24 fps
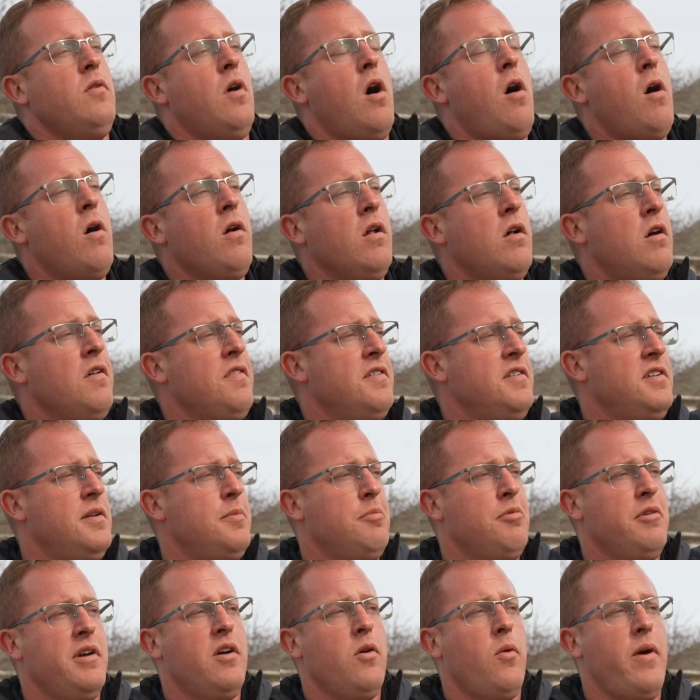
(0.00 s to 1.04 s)
haul all the
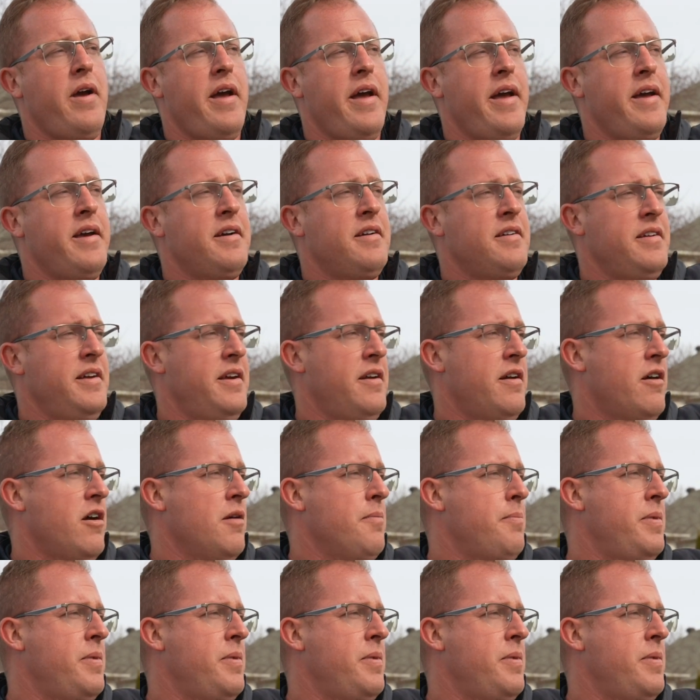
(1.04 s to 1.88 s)
debris away in our